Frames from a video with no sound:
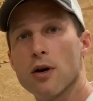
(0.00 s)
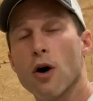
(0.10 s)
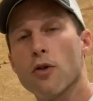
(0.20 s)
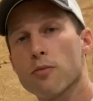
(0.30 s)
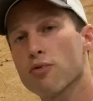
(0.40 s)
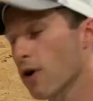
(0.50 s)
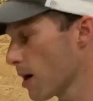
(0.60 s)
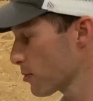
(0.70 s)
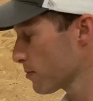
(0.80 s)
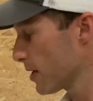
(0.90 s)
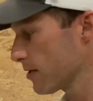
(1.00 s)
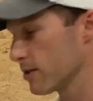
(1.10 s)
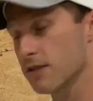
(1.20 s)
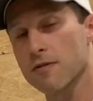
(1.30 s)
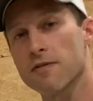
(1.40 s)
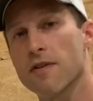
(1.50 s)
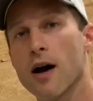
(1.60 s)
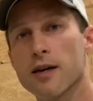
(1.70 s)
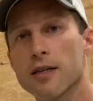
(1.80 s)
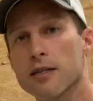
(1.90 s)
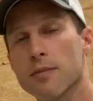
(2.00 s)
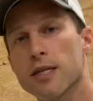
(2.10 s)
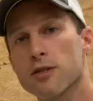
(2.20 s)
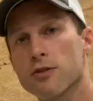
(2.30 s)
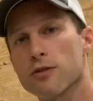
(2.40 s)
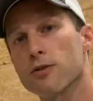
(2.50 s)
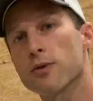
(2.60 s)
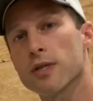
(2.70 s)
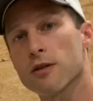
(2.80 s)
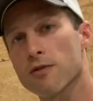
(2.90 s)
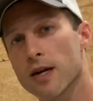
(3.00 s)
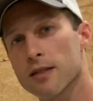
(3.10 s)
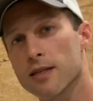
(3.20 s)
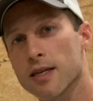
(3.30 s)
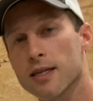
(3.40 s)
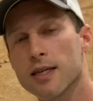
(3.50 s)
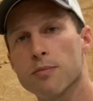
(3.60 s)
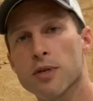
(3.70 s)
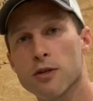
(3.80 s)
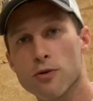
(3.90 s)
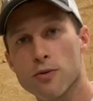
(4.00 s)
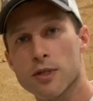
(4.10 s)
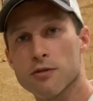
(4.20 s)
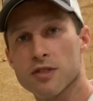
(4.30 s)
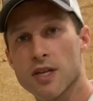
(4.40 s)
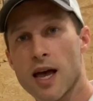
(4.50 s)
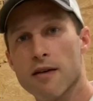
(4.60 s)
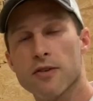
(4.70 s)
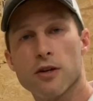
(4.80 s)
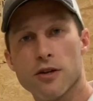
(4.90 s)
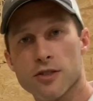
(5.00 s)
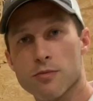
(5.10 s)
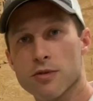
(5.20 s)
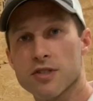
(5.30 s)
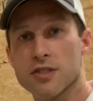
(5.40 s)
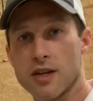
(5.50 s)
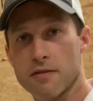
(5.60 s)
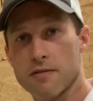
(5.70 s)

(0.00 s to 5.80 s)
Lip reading: on the proper methods for fogging to make sure you're doing it correctly and keeping you and your staff and customers safe.